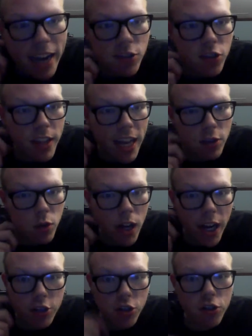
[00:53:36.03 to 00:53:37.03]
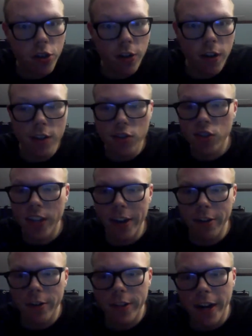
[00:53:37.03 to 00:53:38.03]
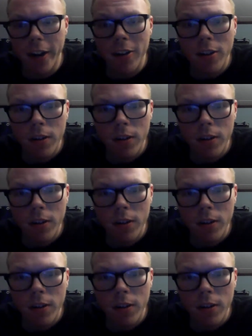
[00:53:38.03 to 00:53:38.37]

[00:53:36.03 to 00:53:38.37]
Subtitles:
so that's what I just heard on the scanner there.